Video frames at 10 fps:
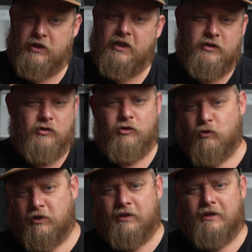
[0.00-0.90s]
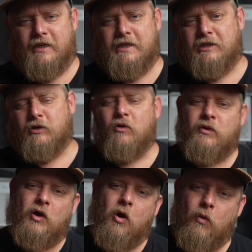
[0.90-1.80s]
get to your utilities and you don't
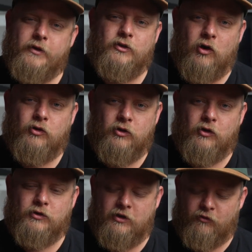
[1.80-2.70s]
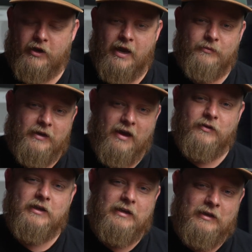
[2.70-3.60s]
want to always go to those different apps,
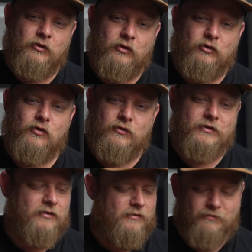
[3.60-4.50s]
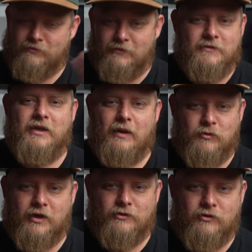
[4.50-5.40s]
having it in your control center it's game
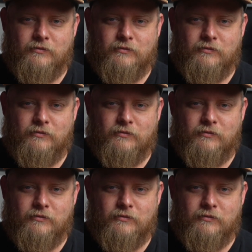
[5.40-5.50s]
changer.